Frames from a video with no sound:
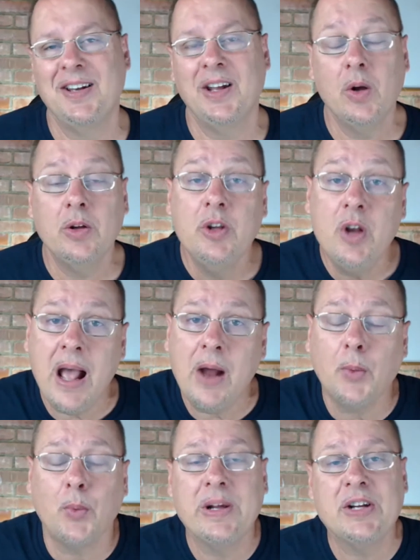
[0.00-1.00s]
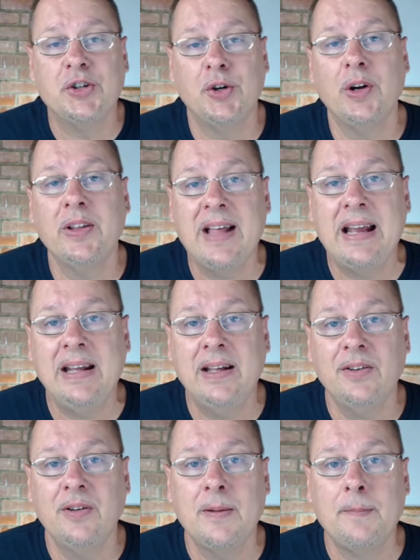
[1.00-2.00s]
what to do you know how reassuring
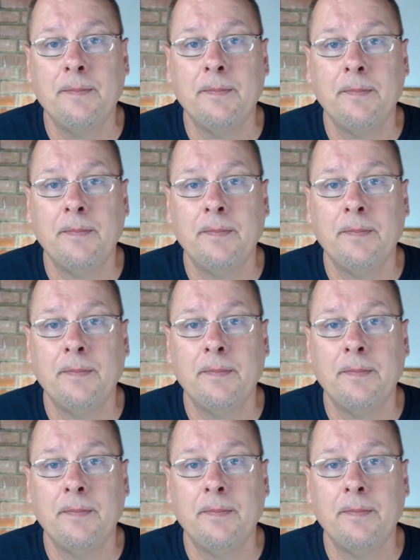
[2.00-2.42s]
that is